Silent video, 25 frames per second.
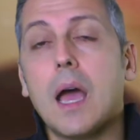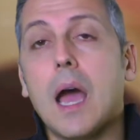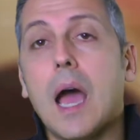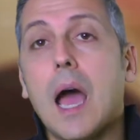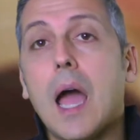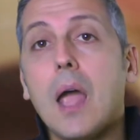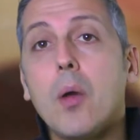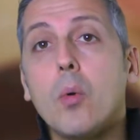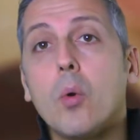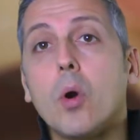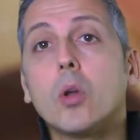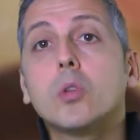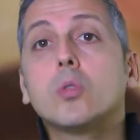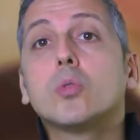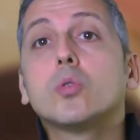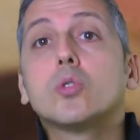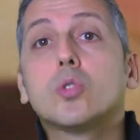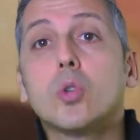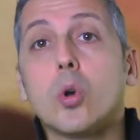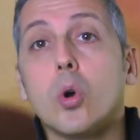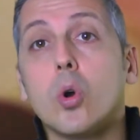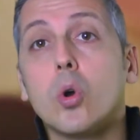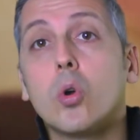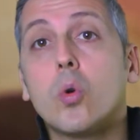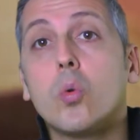I want to
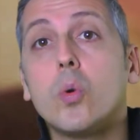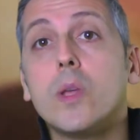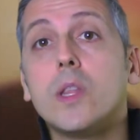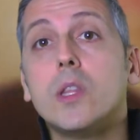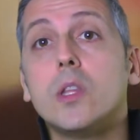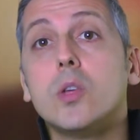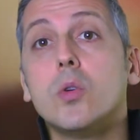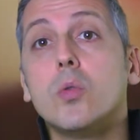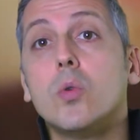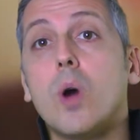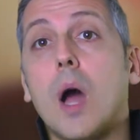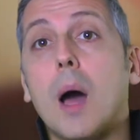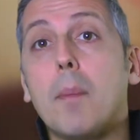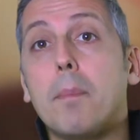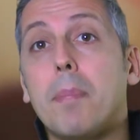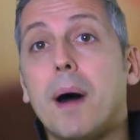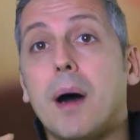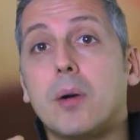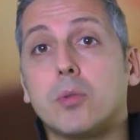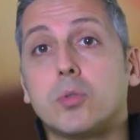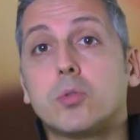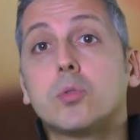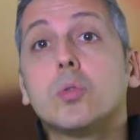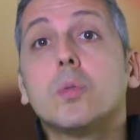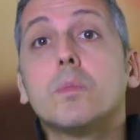talk with you
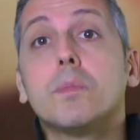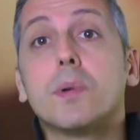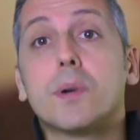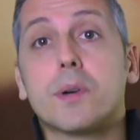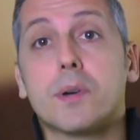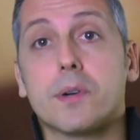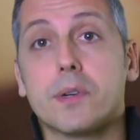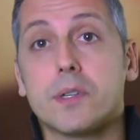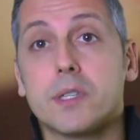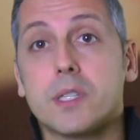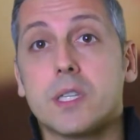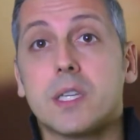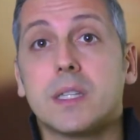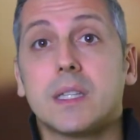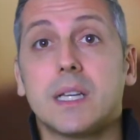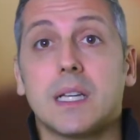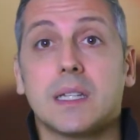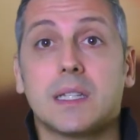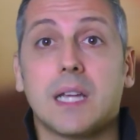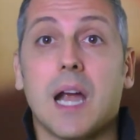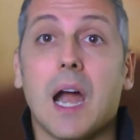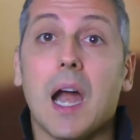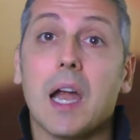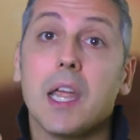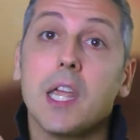about two burrs
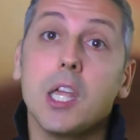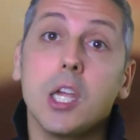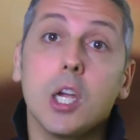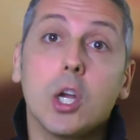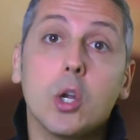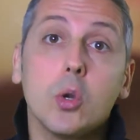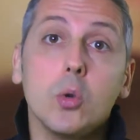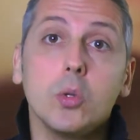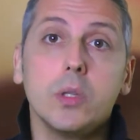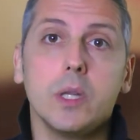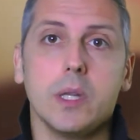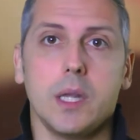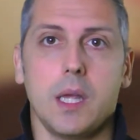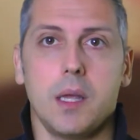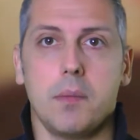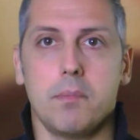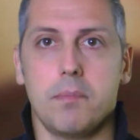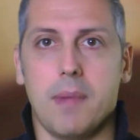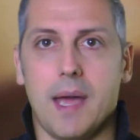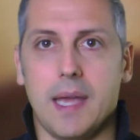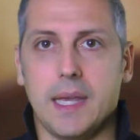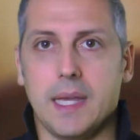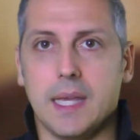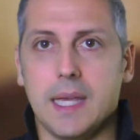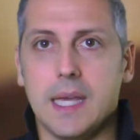that are included in
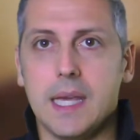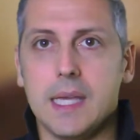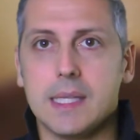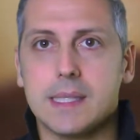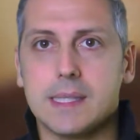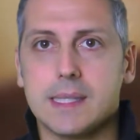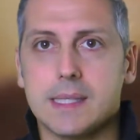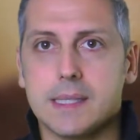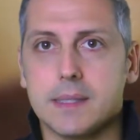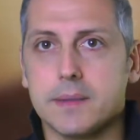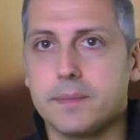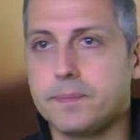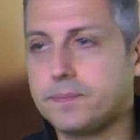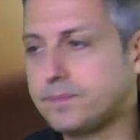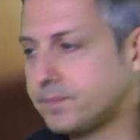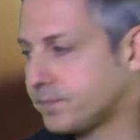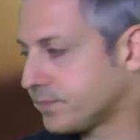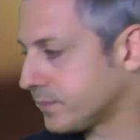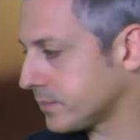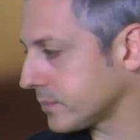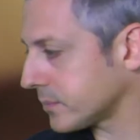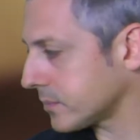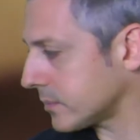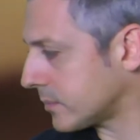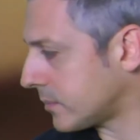my kits,
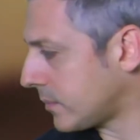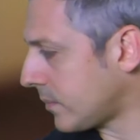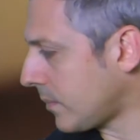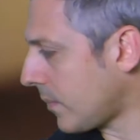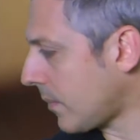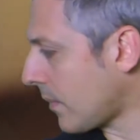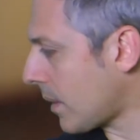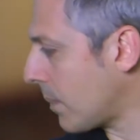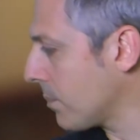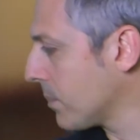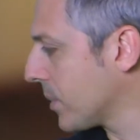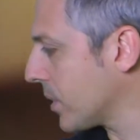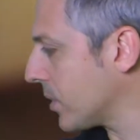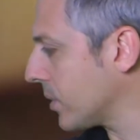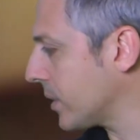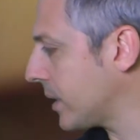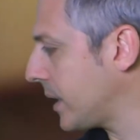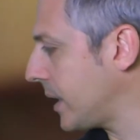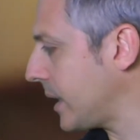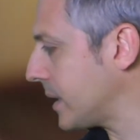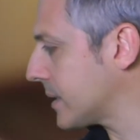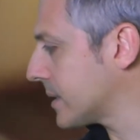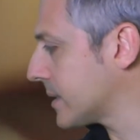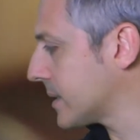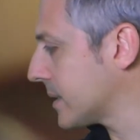burr
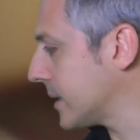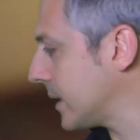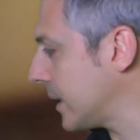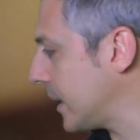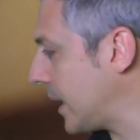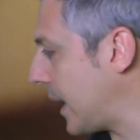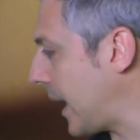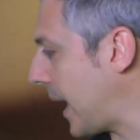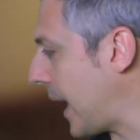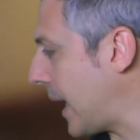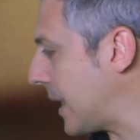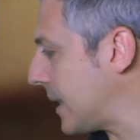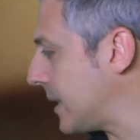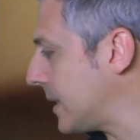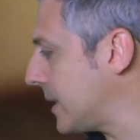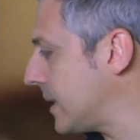kits, and